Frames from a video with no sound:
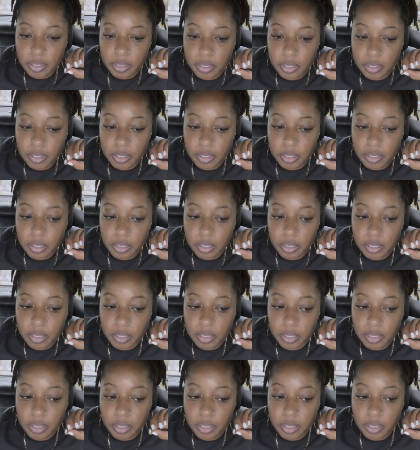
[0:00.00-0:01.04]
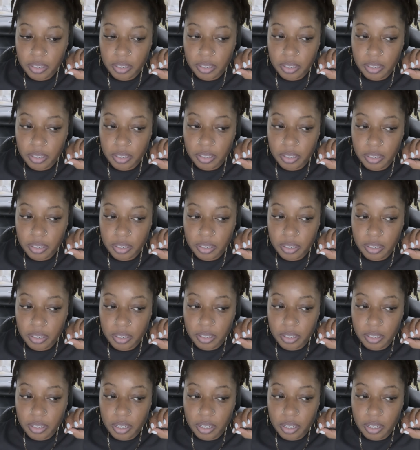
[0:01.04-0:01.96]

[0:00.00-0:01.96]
(silence)